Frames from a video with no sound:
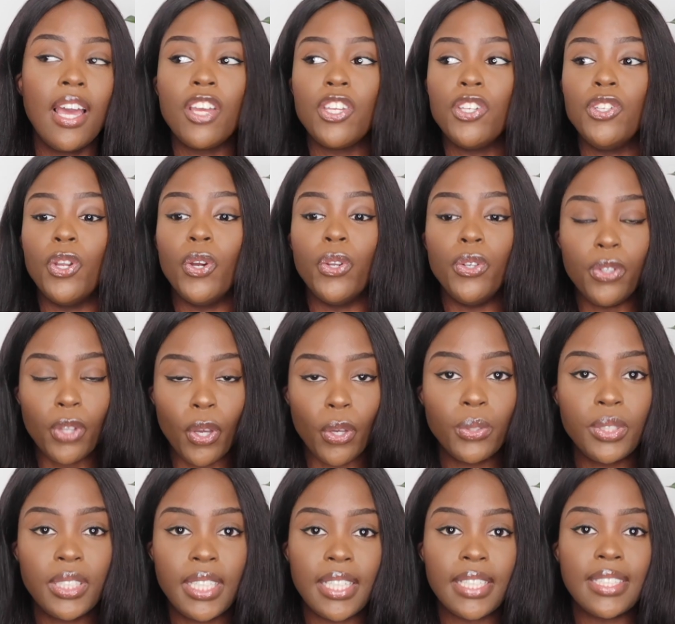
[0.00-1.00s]

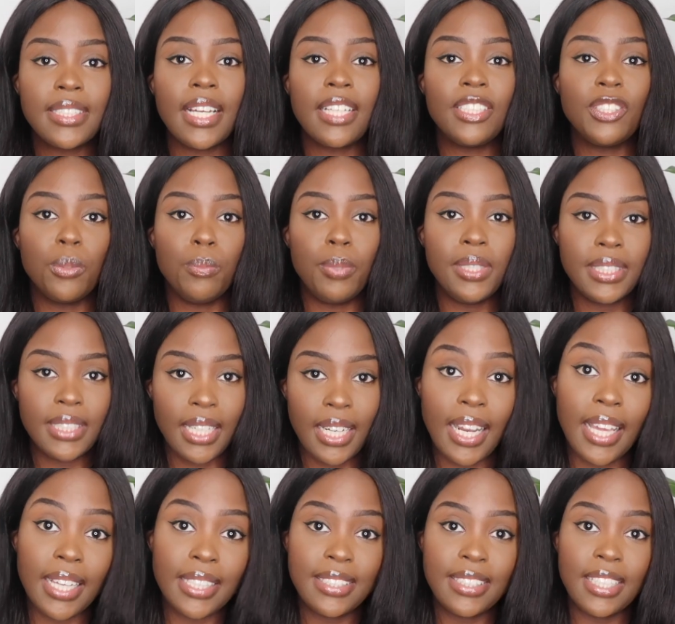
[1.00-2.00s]
noticed and to be
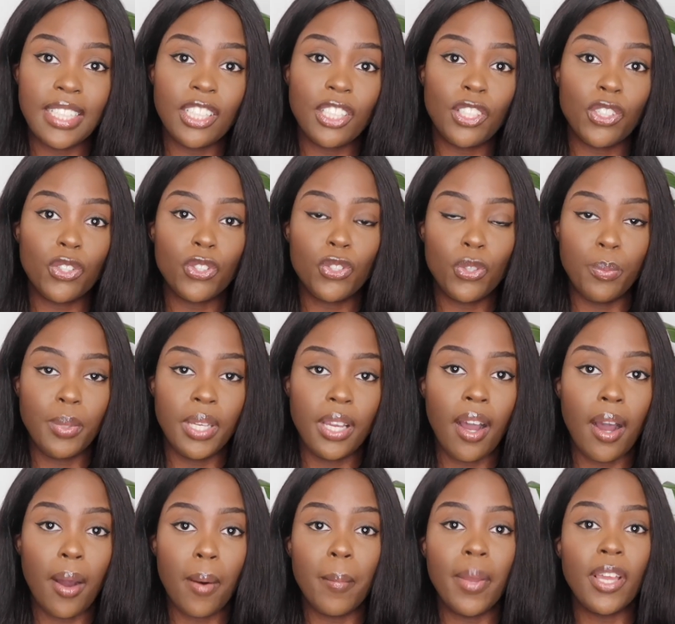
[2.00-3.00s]
selected to
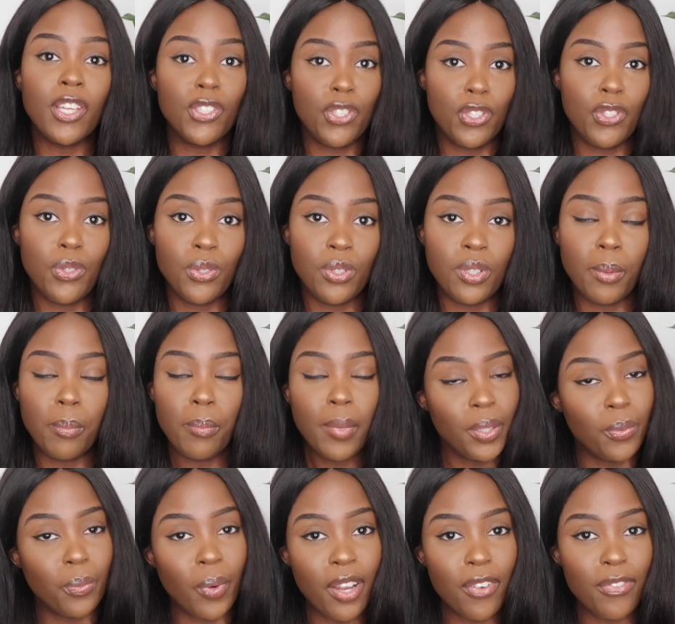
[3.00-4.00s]
become a student
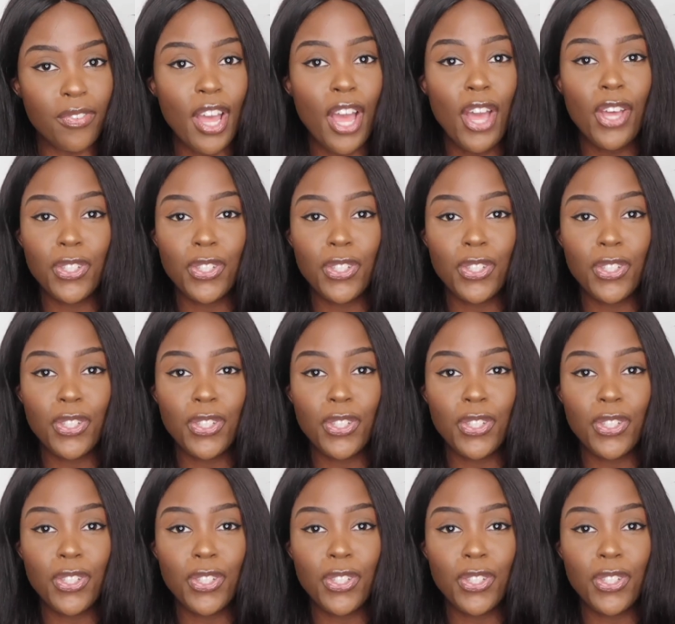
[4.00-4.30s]
midwife.